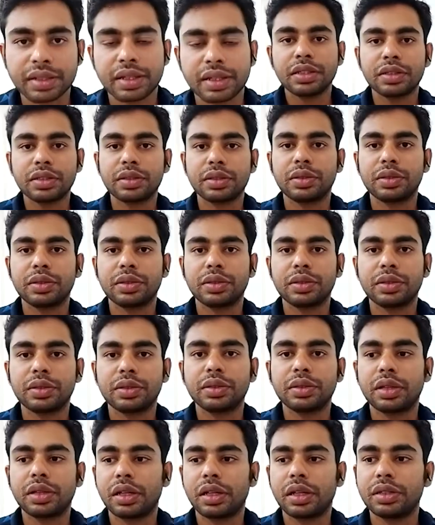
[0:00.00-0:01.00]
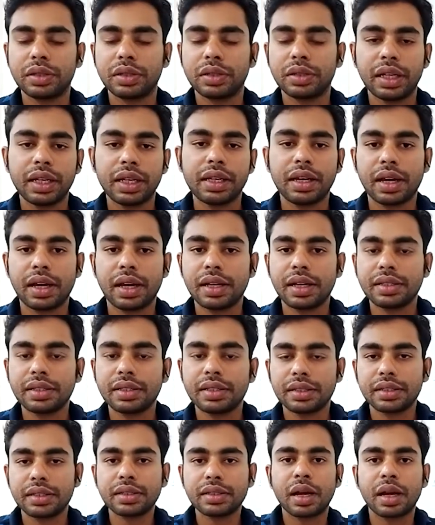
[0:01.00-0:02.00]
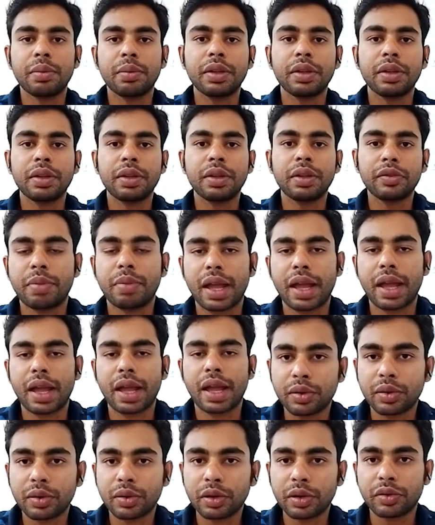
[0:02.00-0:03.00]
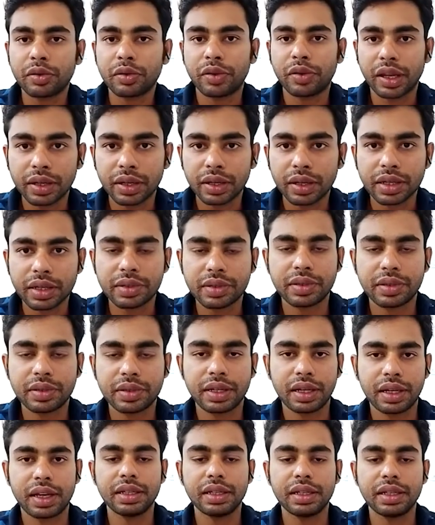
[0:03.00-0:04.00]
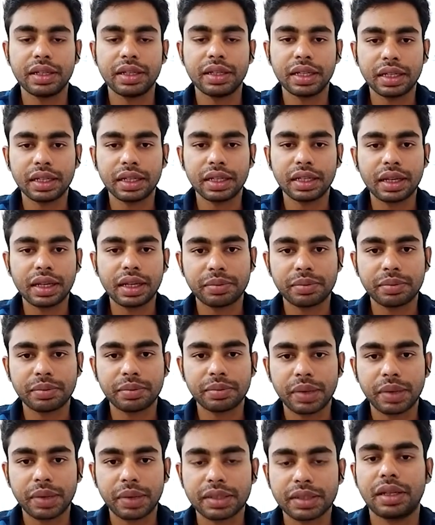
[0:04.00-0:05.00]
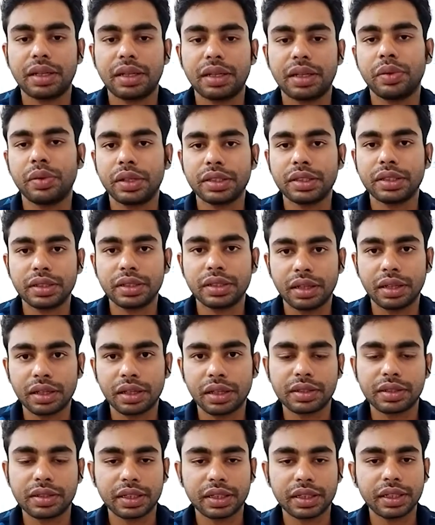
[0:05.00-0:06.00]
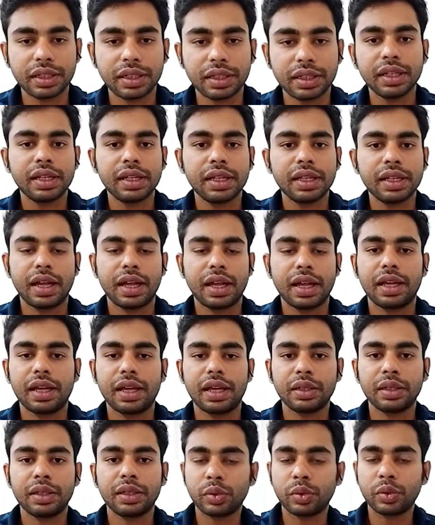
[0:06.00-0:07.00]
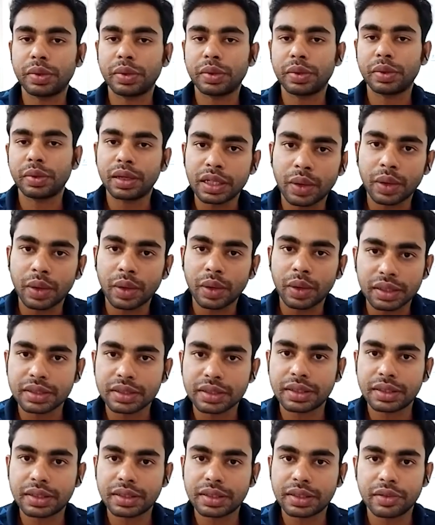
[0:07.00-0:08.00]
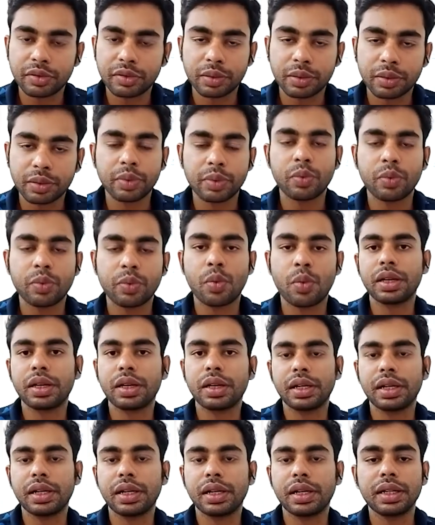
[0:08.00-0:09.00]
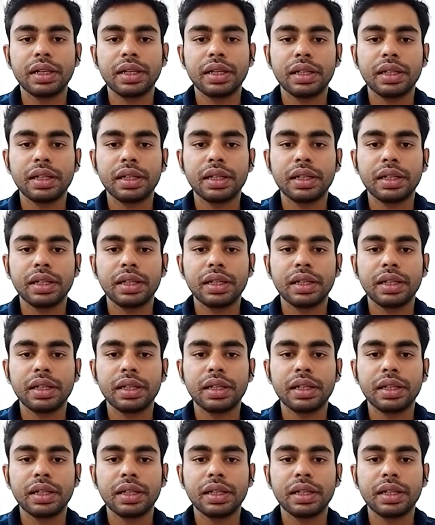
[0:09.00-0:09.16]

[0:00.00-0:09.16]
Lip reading: So today, Lars is coming from a background of regulatory and legal aspects around this industry. And it would be great to understand from him what are